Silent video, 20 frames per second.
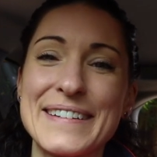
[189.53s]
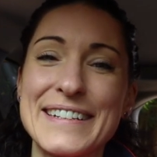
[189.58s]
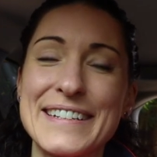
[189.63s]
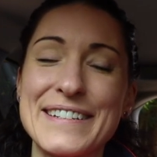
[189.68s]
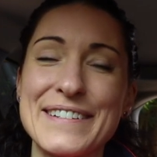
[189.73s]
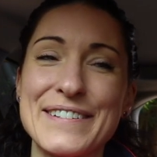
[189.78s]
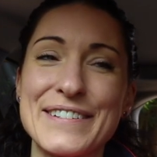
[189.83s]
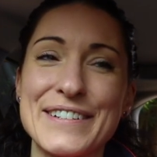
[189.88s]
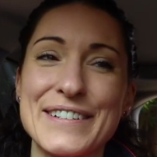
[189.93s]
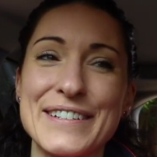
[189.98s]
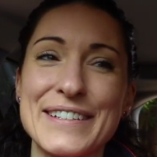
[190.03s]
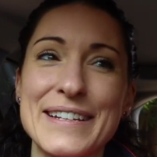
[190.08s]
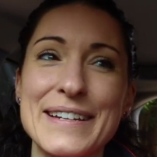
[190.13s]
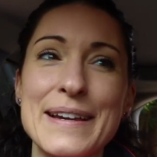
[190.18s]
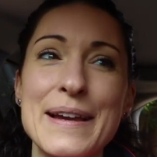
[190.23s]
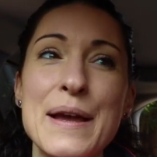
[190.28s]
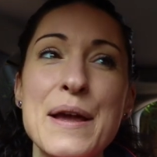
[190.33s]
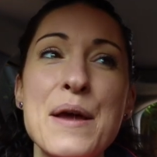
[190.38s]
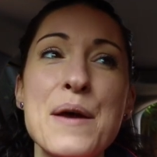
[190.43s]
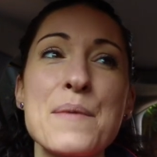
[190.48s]
in New Jersey,
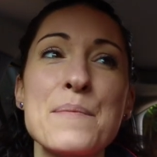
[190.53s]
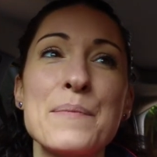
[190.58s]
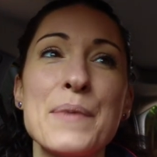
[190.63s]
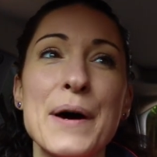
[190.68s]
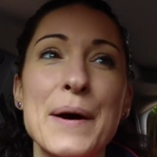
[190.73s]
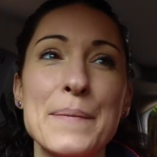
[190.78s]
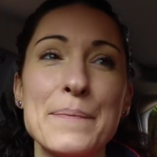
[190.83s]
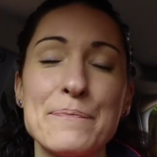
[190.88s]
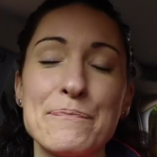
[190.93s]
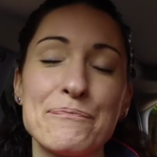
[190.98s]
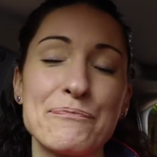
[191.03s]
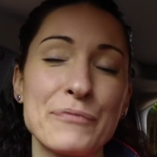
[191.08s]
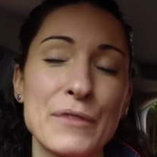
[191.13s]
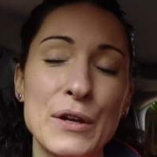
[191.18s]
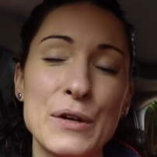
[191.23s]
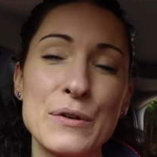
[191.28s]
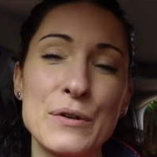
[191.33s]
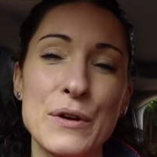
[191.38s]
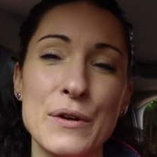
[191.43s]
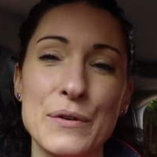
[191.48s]
but
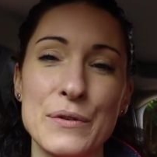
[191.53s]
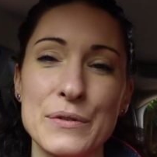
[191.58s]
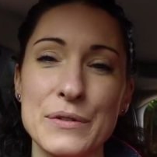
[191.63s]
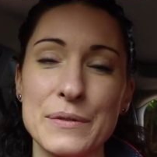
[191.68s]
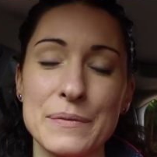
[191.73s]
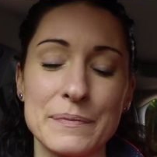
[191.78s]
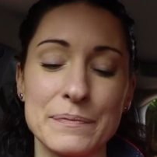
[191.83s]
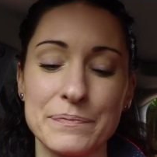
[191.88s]
who knows.